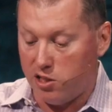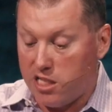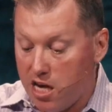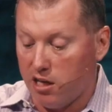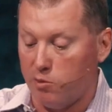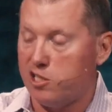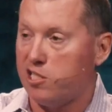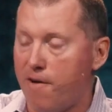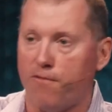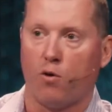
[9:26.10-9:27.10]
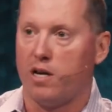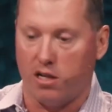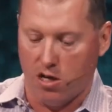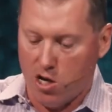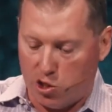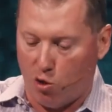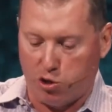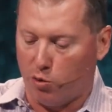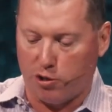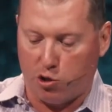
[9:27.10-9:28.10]
is dealing with suffering and
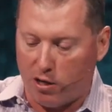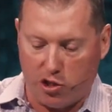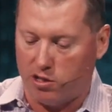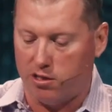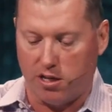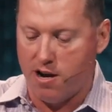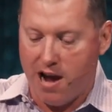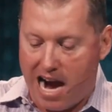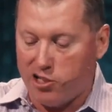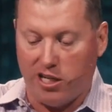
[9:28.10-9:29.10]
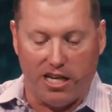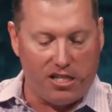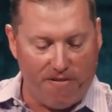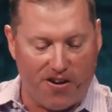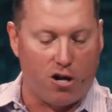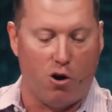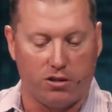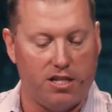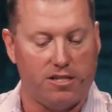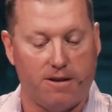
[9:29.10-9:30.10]
social restrictions and hygienic
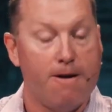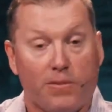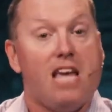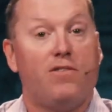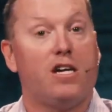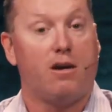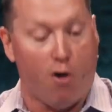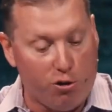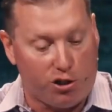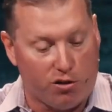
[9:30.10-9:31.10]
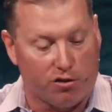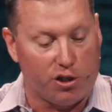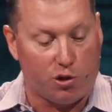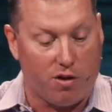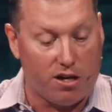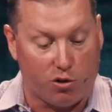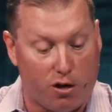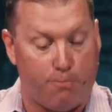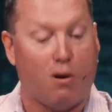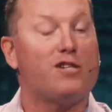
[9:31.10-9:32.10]
difficulties and even emotional distress
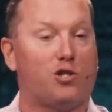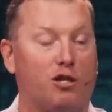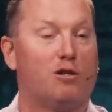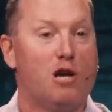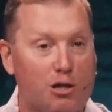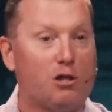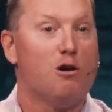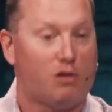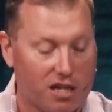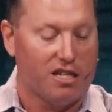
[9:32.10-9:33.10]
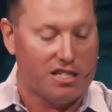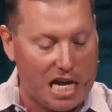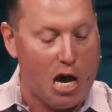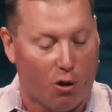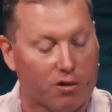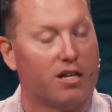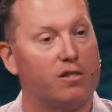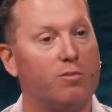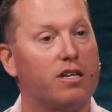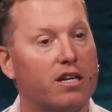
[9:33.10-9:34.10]
or depression due to this
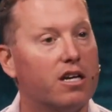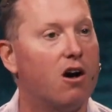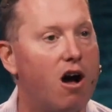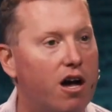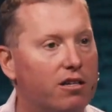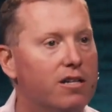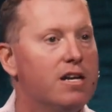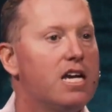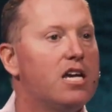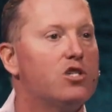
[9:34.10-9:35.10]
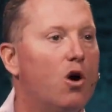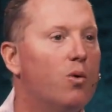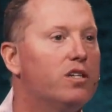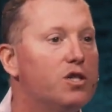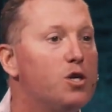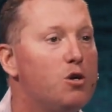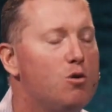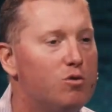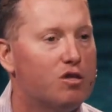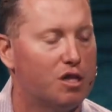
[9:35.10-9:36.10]
illness. But yet God is going to
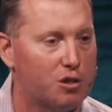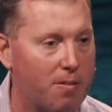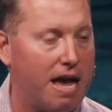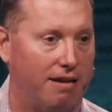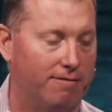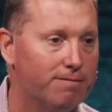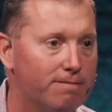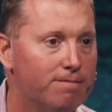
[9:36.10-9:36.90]
use this man.